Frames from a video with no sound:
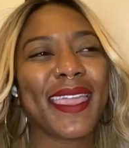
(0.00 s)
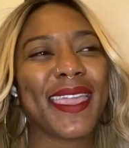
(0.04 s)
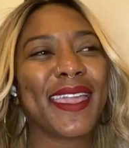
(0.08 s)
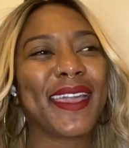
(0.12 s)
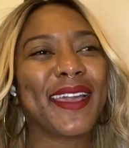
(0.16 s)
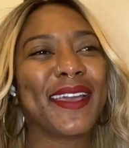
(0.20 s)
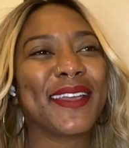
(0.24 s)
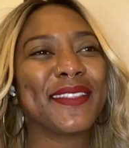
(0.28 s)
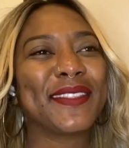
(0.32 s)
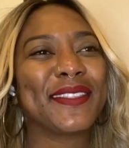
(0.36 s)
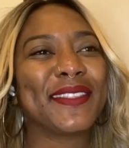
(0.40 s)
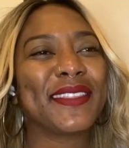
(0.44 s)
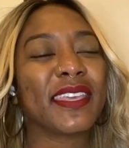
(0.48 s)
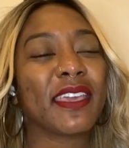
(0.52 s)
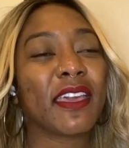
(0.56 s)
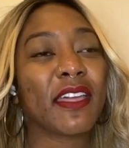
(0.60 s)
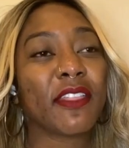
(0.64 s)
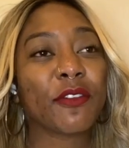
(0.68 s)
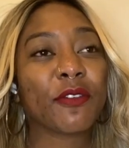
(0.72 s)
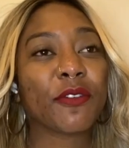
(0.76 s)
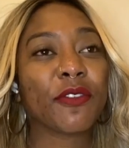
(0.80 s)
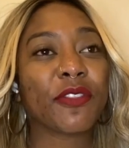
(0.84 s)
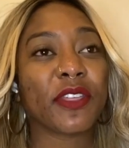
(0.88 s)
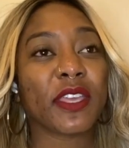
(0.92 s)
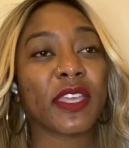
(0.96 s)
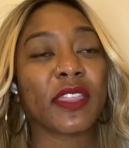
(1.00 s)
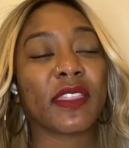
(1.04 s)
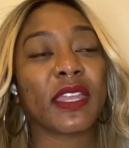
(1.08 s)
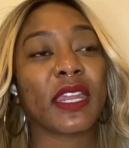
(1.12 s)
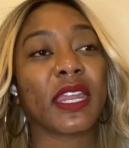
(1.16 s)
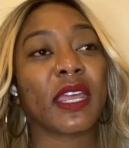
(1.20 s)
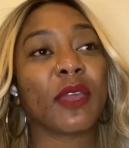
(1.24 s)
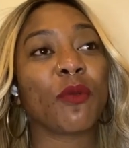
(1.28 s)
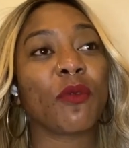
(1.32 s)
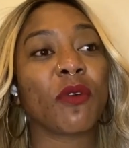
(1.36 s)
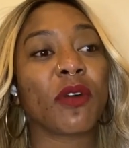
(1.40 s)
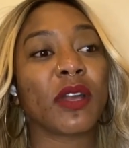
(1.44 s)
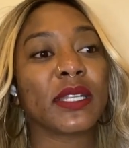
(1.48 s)
And the other thing
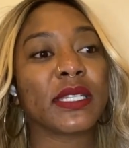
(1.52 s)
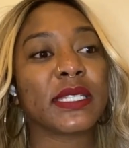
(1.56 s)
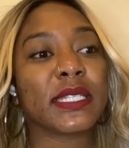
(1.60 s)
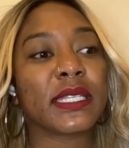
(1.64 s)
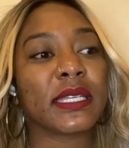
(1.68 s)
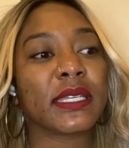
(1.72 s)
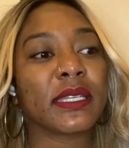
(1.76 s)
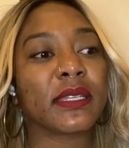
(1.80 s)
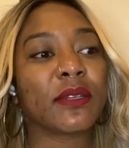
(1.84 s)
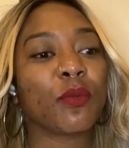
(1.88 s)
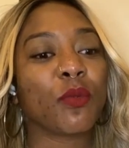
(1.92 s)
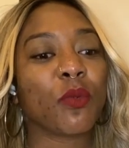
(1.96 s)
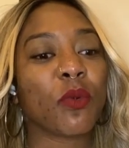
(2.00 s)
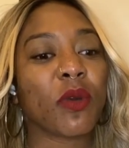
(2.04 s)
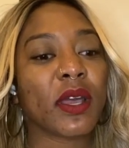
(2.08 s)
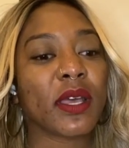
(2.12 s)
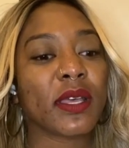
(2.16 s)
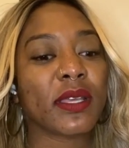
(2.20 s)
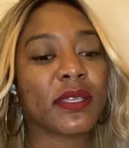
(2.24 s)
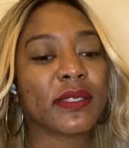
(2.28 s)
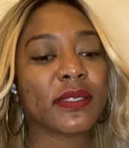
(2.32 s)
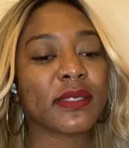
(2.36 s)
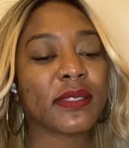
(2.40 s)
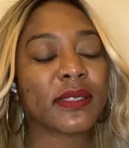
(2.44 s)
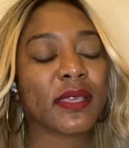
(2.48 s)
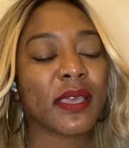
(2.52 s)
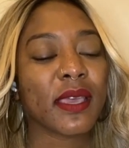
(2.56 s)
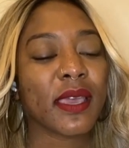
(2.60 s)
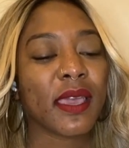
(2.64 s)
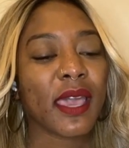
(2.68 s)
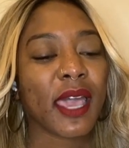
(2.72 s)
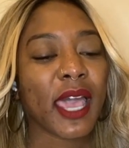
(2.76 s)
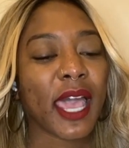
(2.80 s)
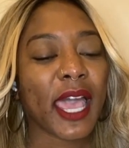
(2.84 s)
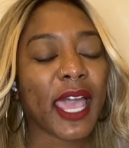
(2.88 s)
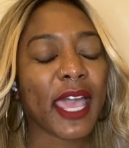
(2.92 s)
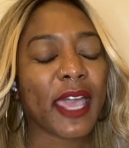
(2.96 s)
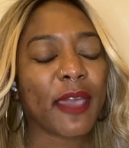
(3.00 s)
that I wanted was
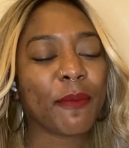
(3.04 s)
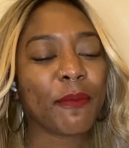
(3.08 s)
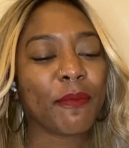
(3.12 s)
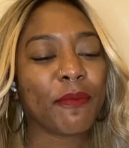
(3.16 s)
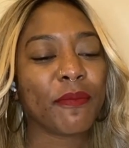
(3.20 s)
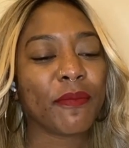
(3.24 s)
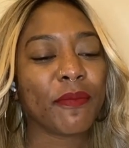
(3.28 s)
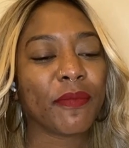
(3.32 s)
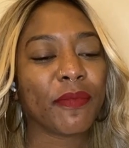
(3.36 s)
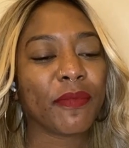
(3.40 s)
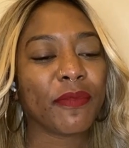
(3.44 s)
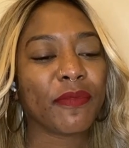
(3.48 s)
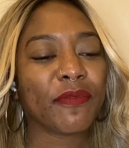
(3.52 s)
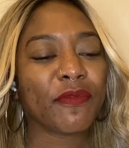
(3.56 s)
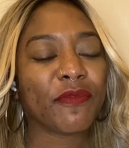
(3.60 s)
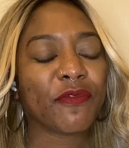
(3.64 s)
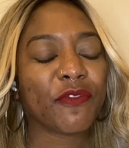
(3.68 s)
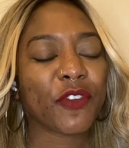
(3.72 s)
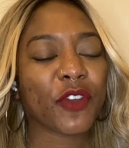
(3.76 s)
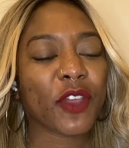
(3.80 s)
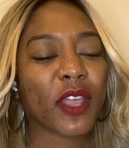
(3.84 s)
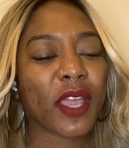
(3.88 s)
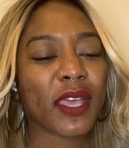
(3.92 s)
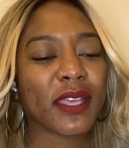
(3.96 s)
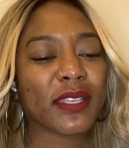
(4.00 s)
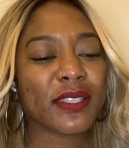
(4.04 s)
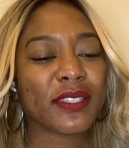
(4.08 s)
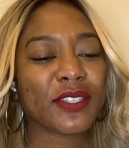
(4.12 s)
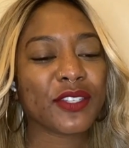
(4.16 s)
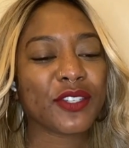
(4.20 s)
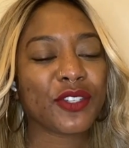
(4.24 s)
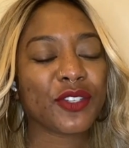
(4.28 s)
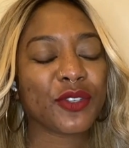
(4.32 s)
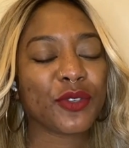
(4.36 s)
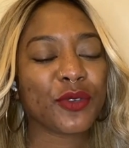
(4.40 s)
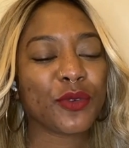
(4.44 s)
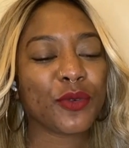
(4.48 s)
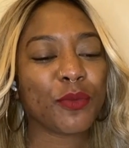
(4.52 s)
um, for
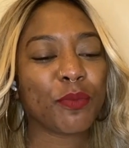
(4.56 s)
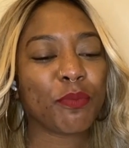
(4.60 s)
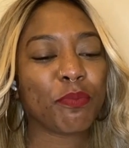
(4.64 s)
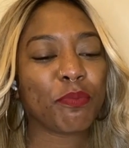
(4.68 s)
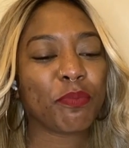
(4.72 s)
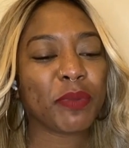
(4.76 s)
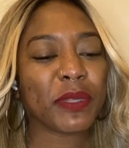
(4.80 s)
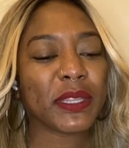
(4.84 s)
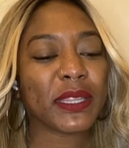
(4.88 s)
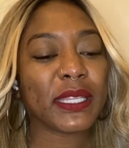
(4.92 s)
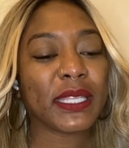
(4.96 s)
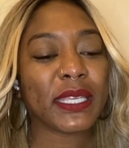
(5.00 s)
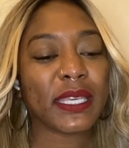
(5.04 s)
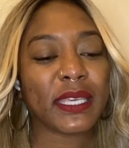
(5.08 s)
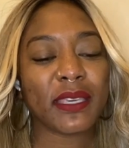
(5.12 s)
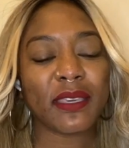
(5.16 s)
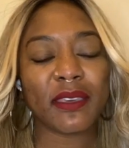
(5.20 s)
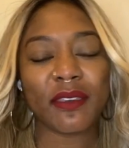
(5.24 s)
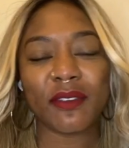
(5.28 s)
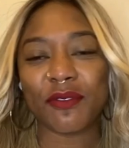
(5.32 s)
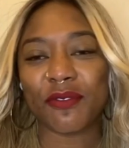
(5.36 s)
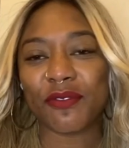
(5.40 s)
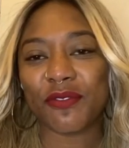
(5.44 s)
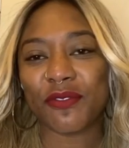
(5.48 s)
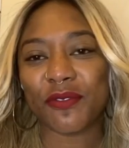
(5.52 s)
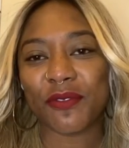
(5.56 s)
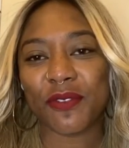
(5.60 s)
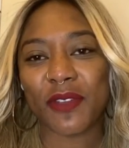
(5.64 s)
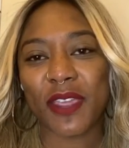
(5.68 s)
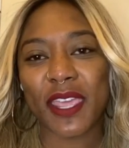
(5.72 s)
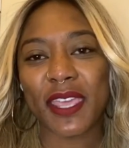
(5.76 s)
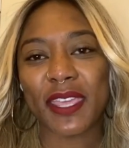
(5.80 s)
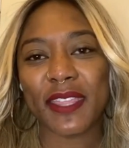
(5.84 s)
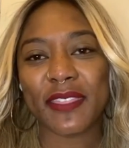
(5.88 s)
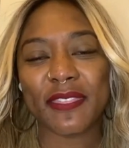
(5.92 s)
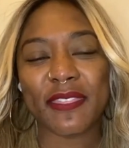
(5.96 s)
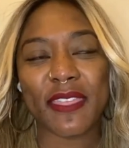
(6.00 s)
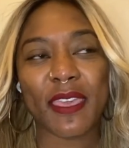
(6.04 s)
us to believe,
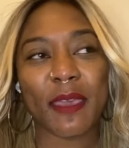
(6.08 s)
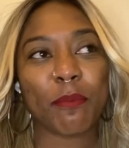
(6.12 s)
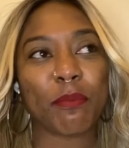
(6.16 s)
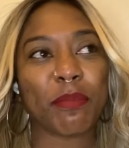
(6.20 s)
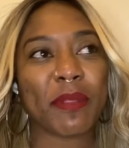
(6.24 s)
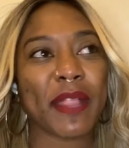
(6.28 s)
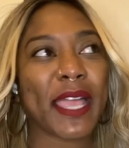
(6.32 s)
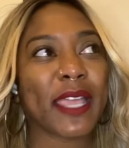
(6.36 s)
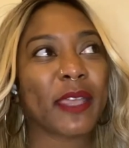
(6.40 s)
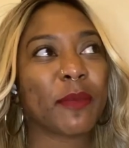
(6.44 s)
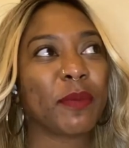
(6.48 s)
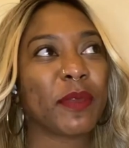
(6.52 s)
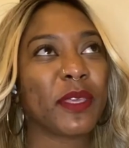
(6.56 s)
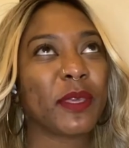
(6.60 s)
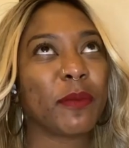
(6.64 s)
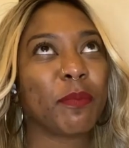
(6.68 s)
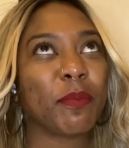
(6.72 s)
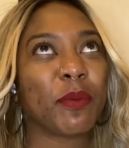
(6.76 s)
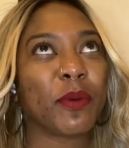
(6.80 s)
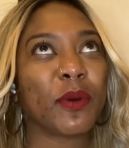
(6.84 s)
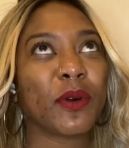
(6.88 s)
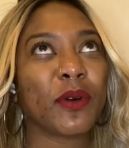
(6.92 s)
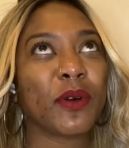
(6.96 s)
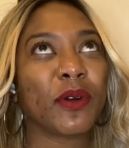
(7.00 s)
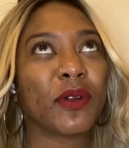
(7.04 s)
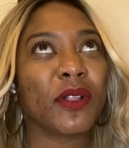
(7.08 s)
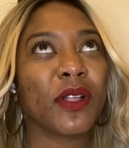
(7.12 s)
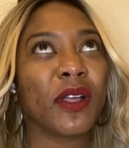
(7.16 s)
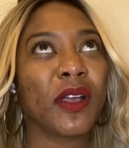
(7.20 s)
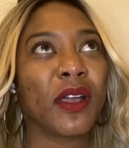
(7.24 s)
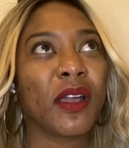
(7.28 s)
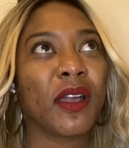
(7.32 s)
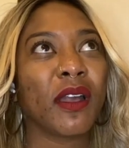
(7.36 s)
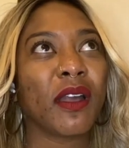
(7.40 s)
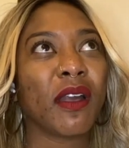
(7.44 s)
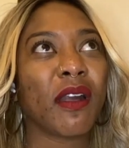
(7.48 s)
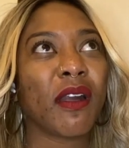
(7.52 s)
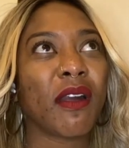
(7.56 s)
right, that Black people
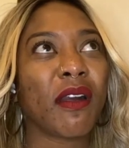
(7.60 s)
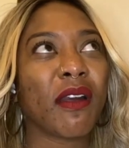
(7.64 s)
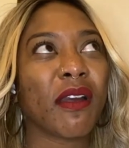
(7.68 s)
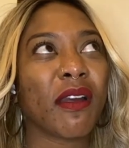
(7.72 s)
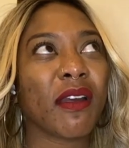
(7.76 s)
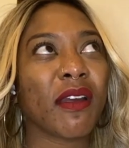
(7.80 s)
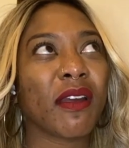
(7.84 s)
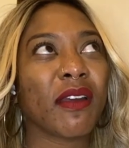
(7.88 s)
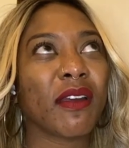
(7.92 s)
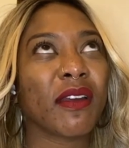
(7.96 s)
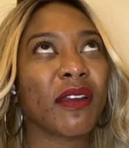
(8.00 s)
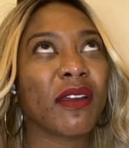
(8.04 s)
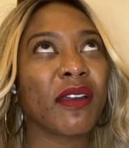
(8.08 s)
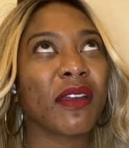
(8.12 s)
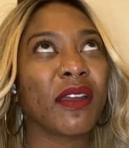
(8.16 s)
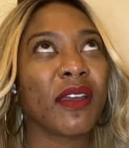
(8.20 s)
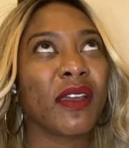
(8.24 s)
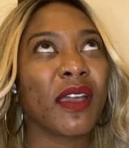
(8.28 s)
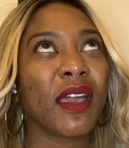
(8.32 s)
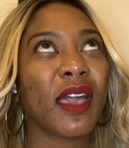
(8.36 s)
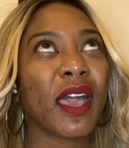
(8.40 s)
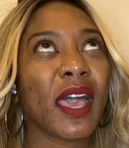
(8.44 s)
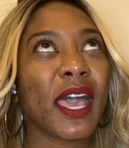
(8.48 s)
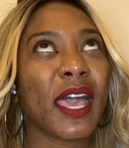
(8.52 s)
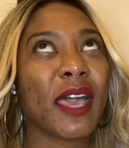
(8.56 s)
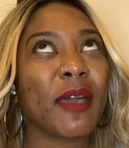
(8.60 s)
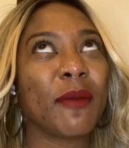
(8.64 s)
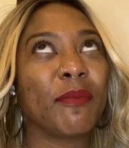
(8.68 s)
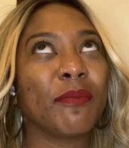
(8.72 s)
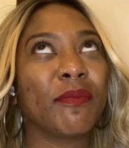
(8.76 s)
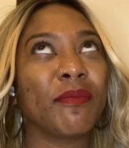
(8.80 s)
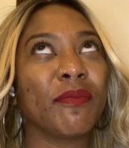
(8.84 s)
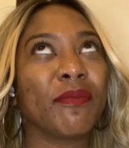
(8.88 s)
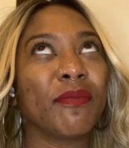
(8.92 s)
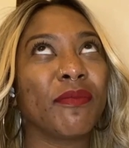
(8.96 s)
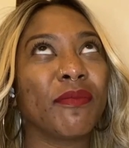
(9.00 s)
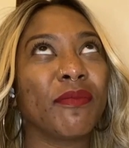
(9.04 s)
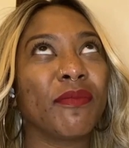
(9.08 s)
are
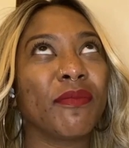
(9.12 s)
um,